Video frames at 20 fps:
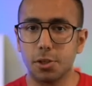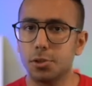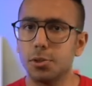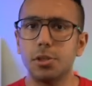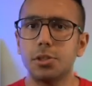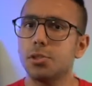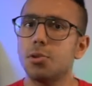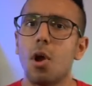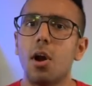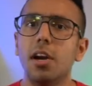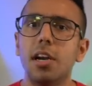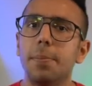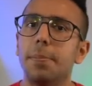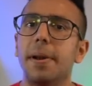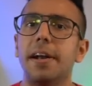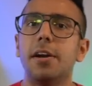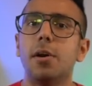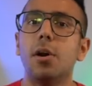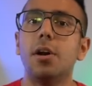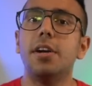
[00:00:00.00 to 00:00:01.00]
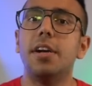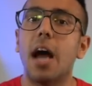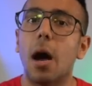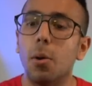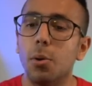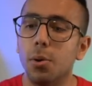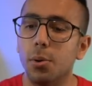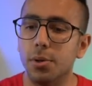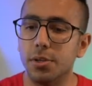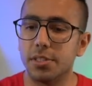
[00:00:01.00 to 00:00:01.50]
So it's not dependent on
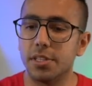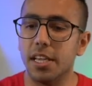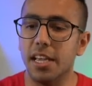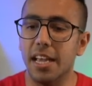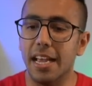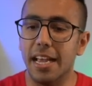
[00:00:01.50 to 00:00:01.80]
downloads.